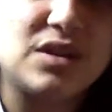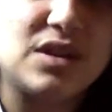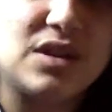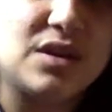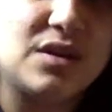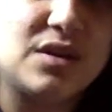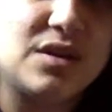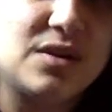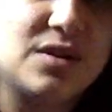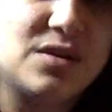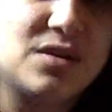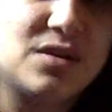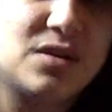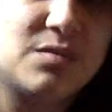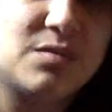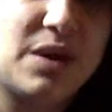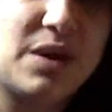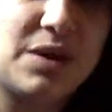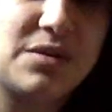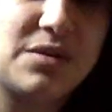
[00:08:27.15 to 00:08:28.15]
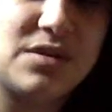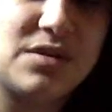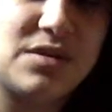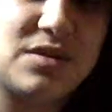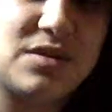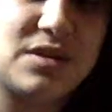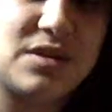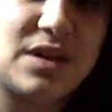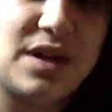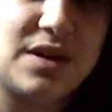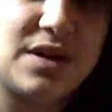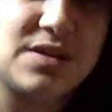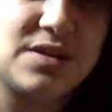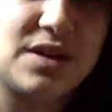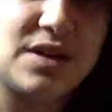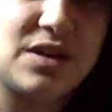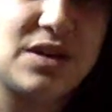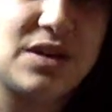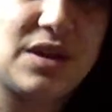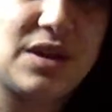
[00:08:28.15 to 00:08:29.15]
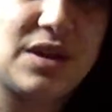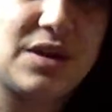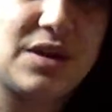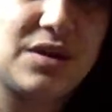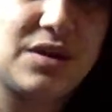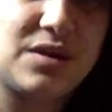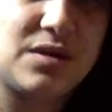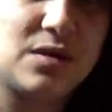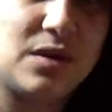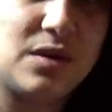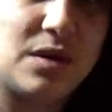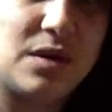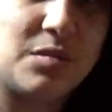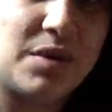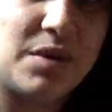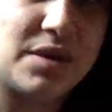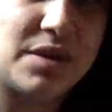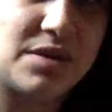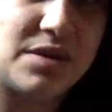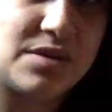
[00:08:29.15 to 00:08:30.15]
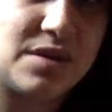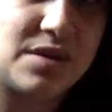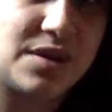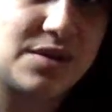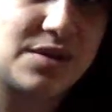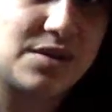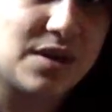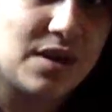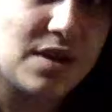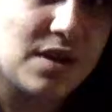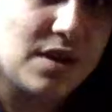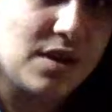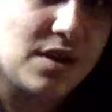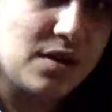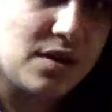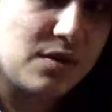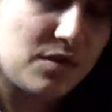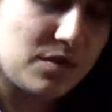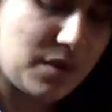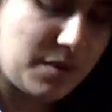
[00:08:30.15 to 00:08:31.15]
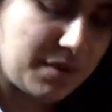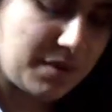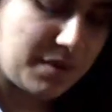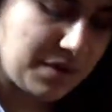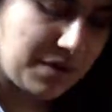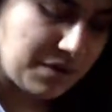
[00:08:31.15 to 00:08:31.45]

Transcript: It's about the size, I think, about the size ribbon.